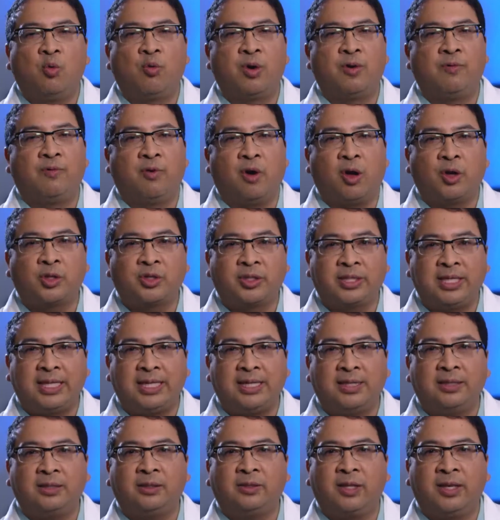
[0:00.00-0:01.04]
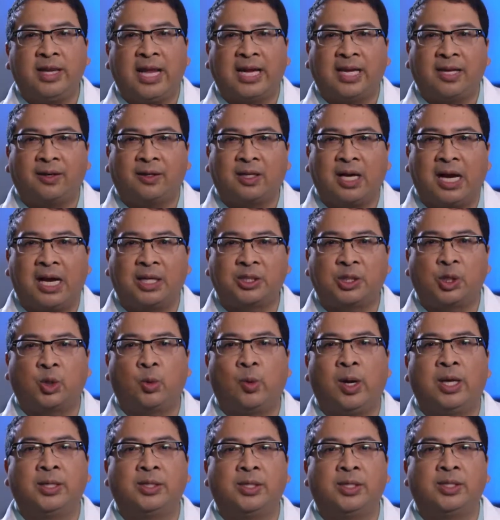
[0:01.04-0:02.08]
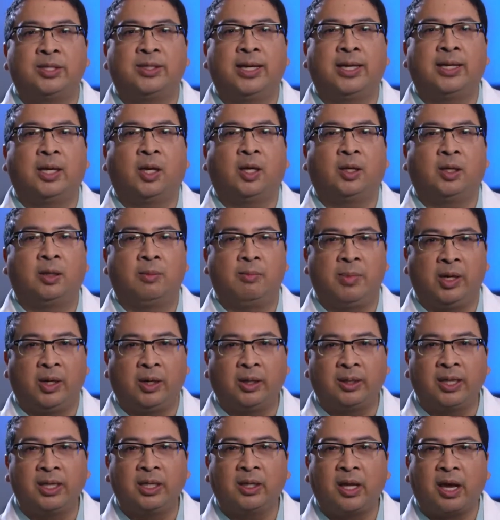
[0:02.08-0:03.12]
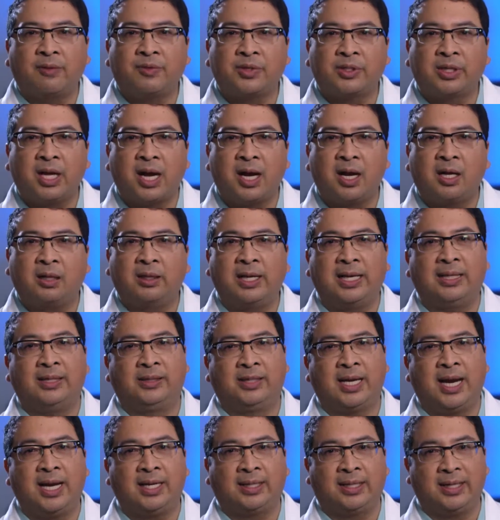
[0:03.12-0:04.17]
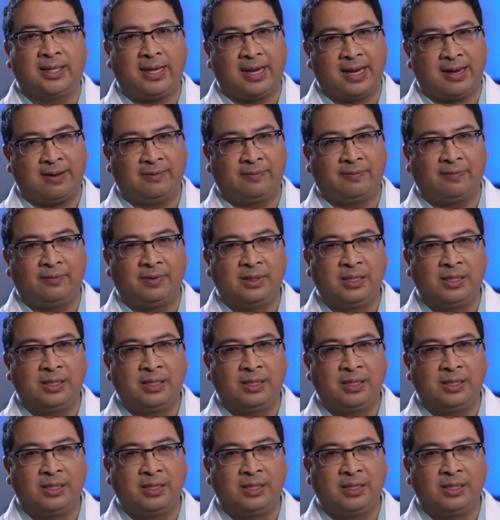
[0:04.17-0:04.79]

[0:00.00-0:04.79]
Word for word: We've all seen the negative consequences that our American lifestyle and diet can have.